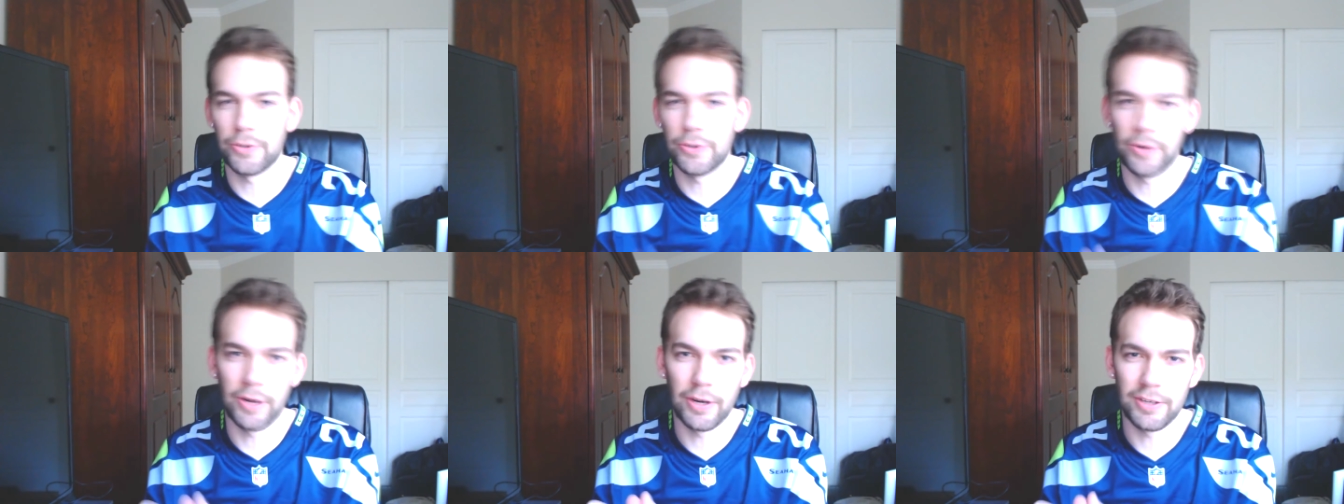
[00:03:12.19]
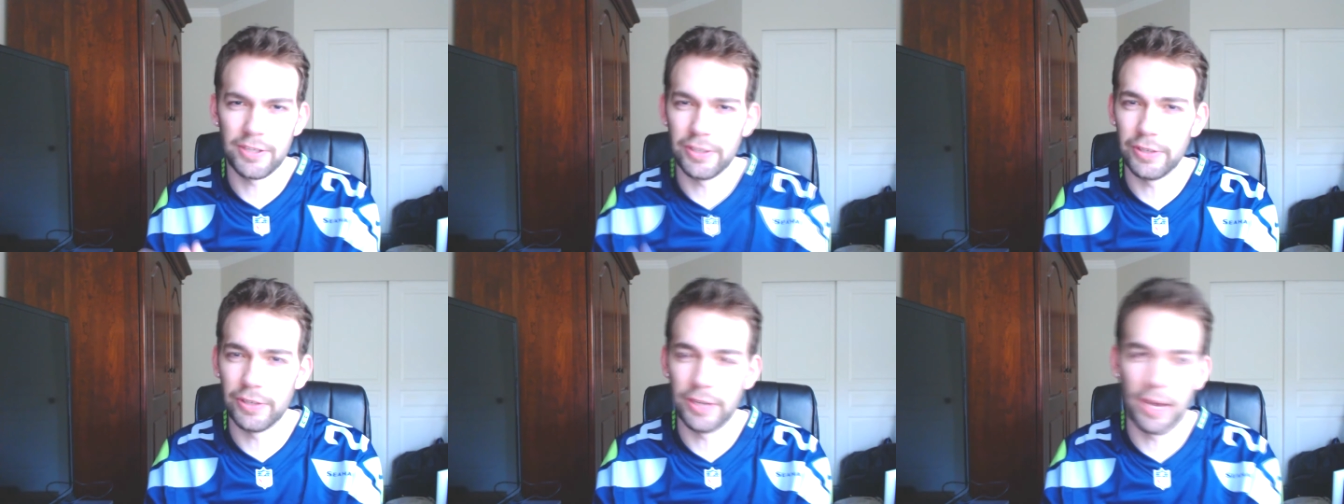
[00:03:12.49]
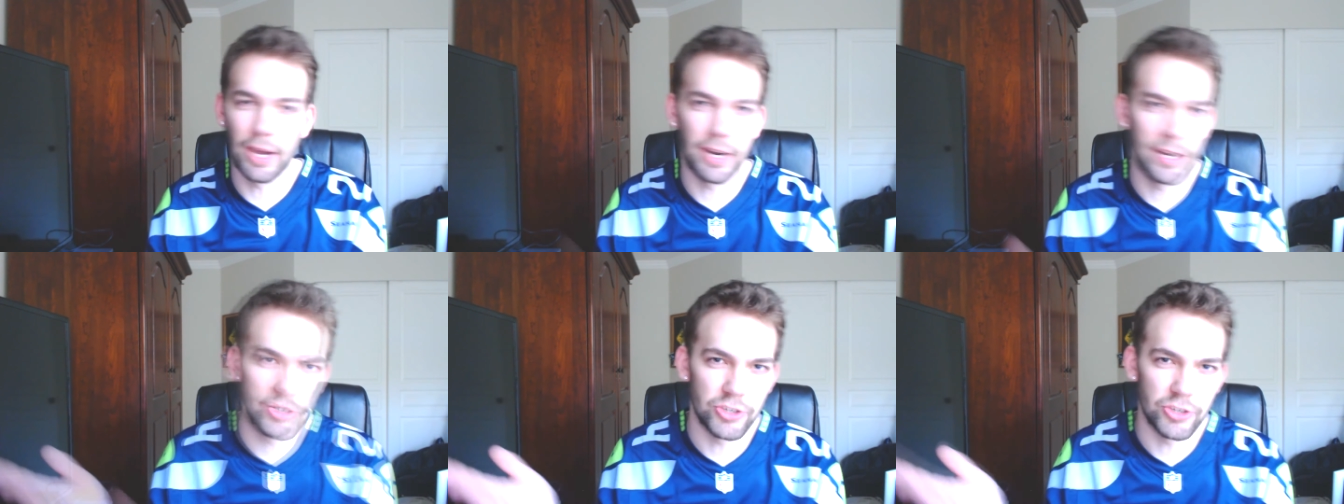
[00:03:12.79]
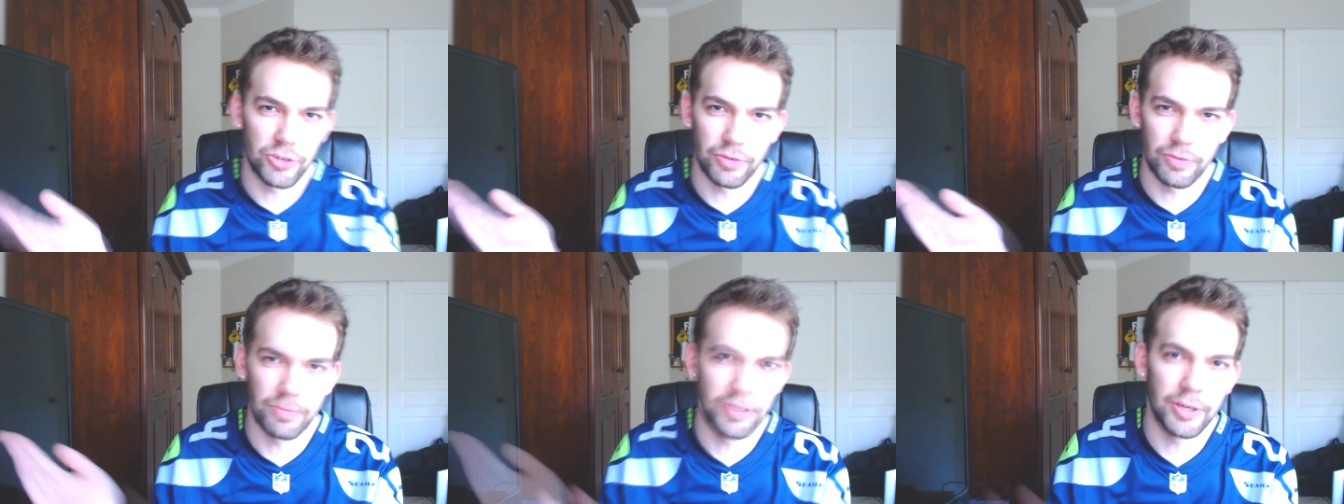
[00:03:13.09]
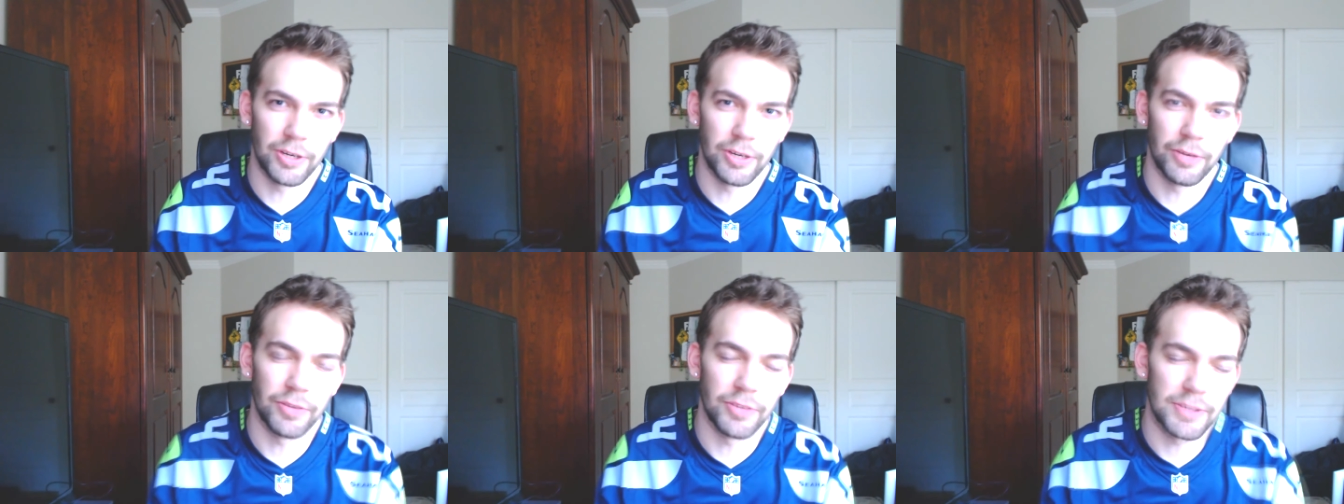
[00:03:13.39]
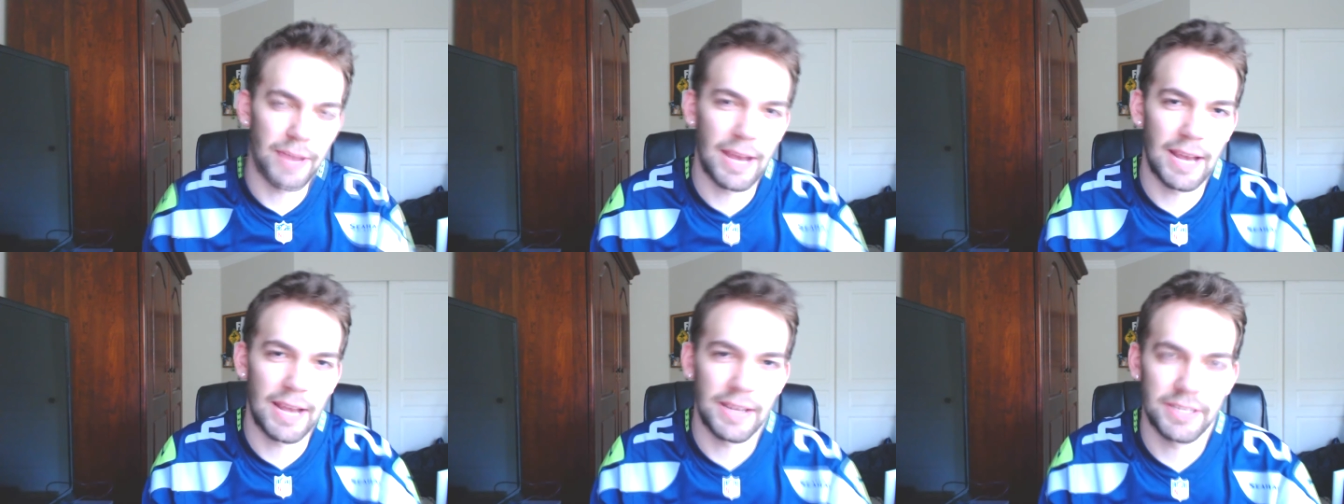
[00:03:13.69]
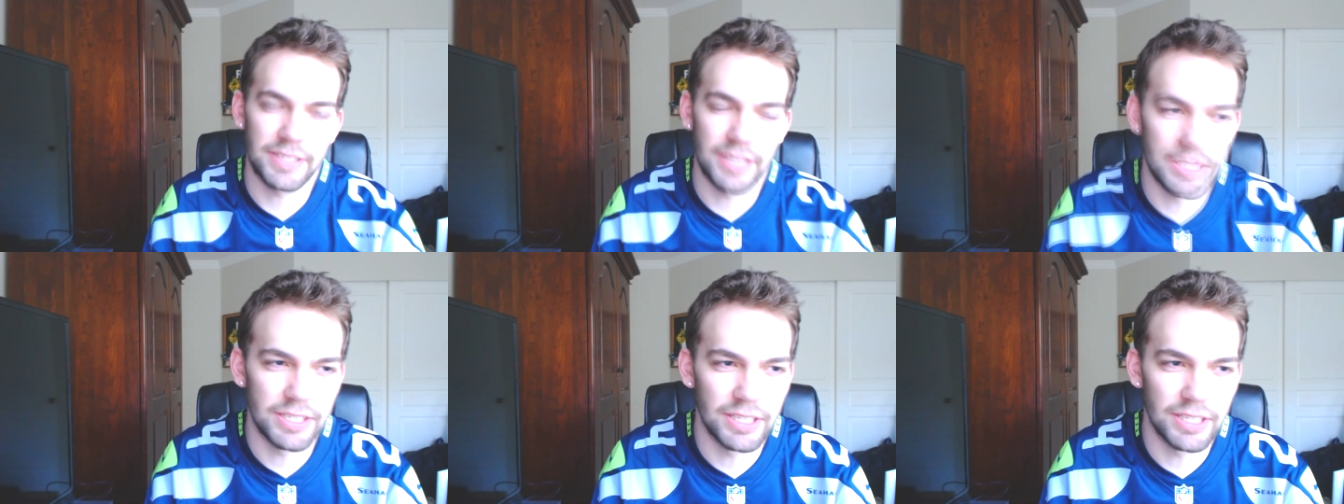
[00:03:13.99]
career until he got injured, this
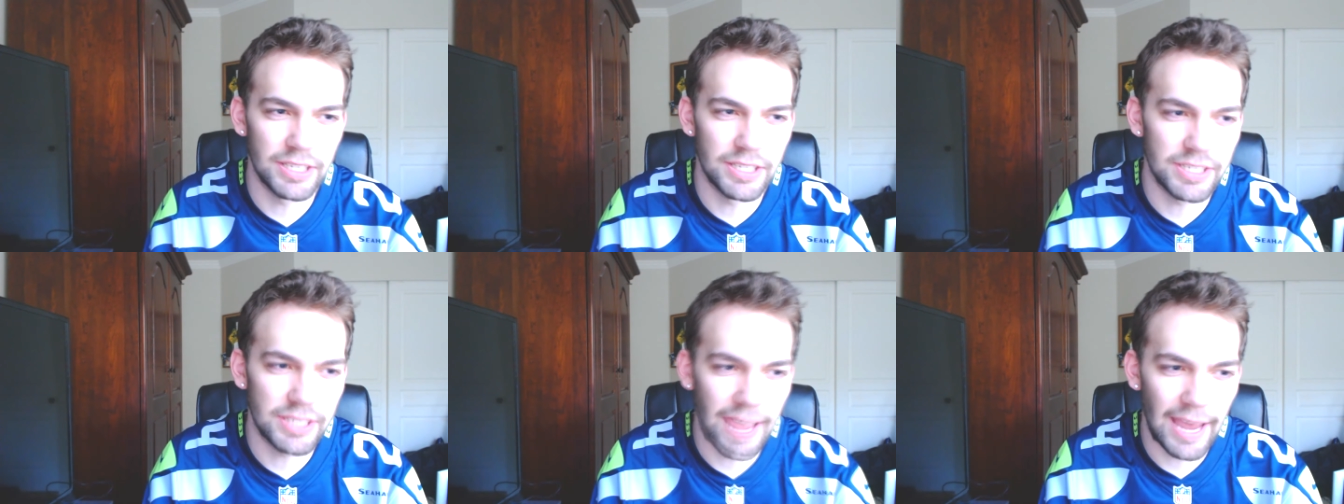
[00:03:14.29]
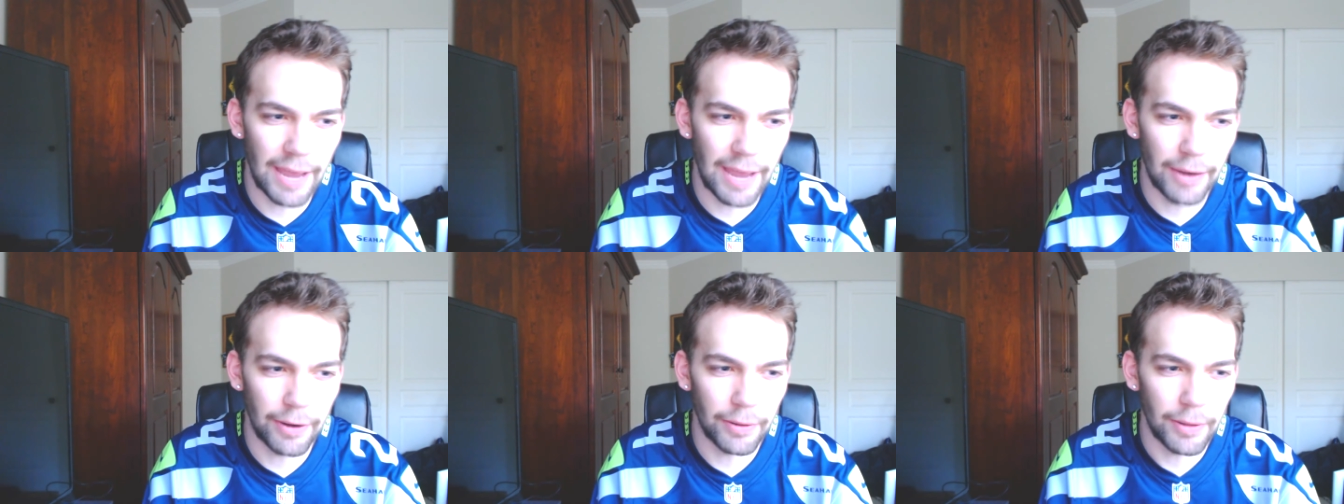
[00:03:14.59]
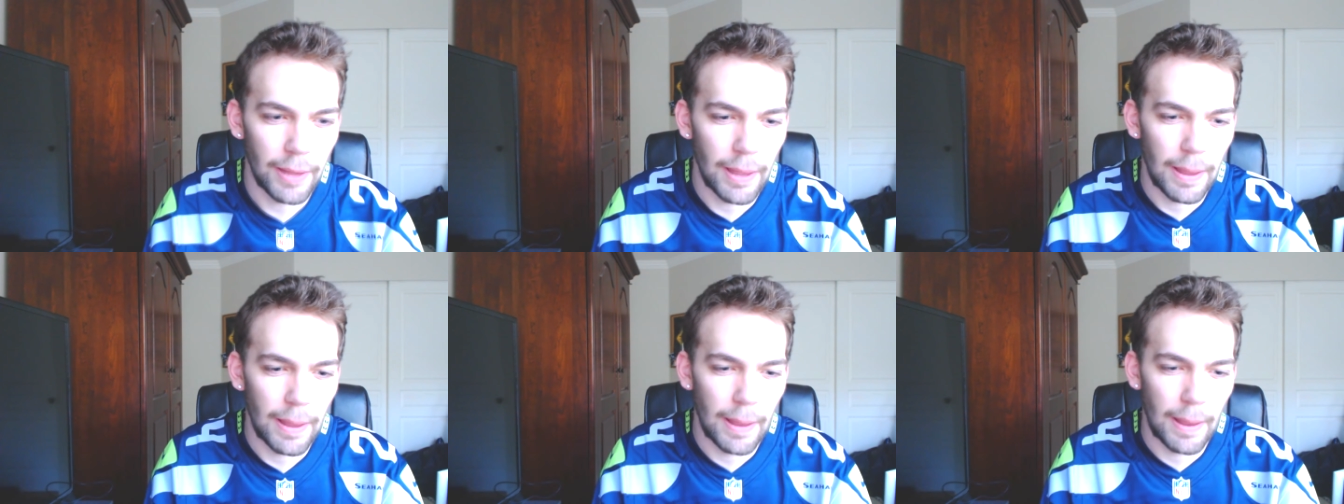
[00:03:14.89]
past season in Seattle.